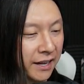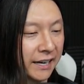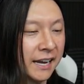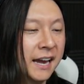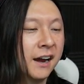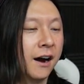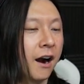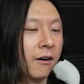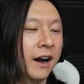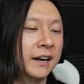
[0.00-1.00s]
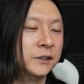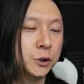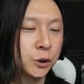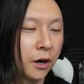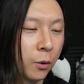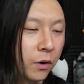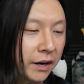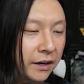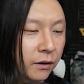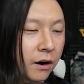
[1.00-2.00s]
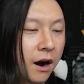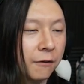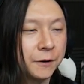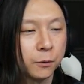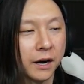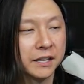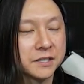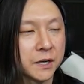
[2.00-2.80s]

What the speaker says: Like, all right, sure, we'll get your coffee ready.